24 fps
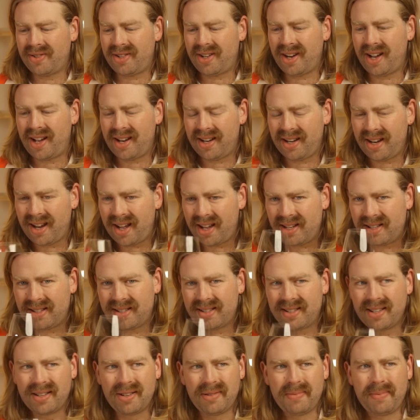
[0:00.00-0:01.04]
Chardonnay.
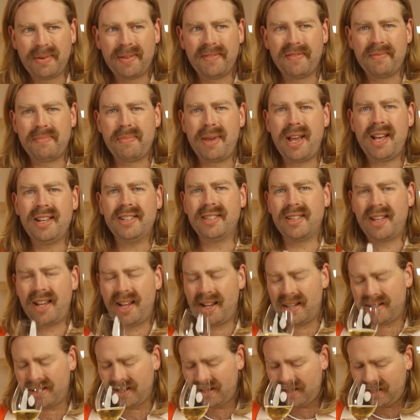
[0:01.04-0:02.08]
It's a little bit of a mouse in the
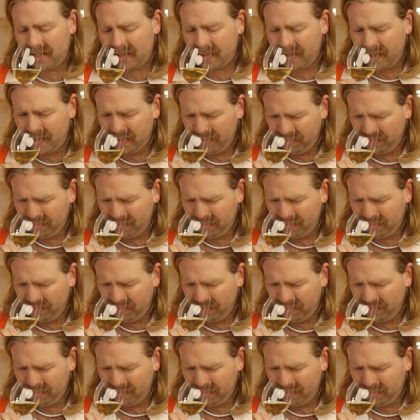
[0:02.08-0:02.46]
house on this one.